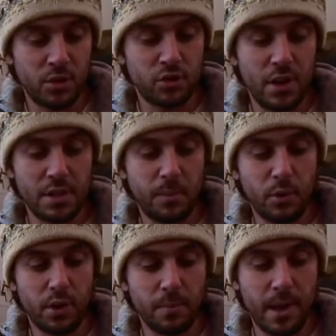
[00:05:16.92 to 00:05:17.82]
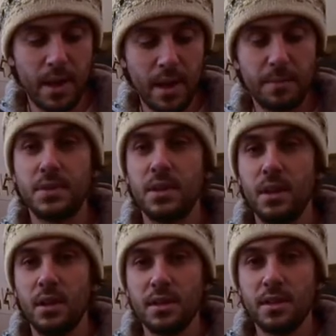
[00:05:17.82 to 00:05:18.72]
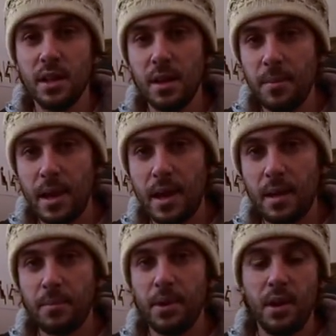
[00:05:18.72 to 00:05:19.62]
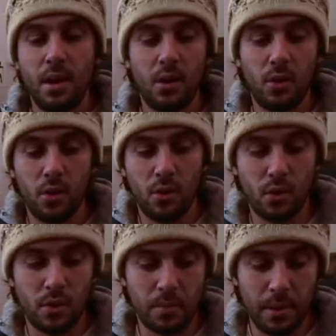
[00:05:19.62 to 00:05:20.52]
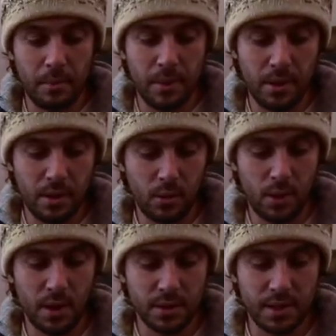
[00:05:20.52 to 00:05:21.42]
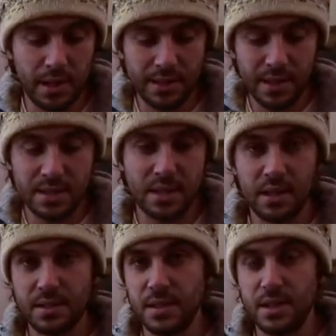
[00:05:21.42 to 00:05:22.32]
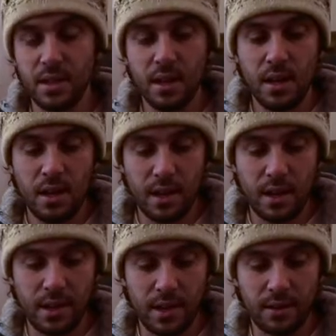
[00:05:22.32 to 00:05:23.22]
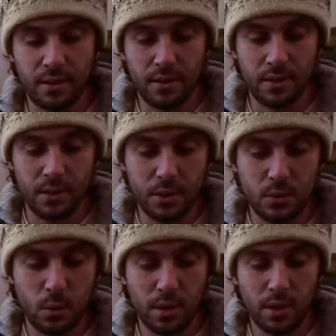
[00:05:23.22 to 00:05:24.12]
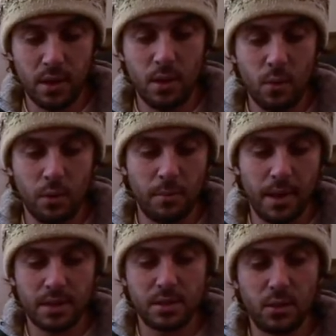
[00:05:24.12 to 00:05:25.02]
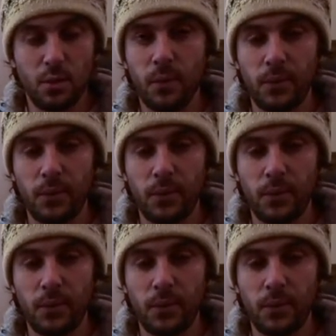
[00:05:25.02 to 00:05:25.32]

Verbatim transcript: transport maps, city map, or maybe what else Yandex taxi and this one will make you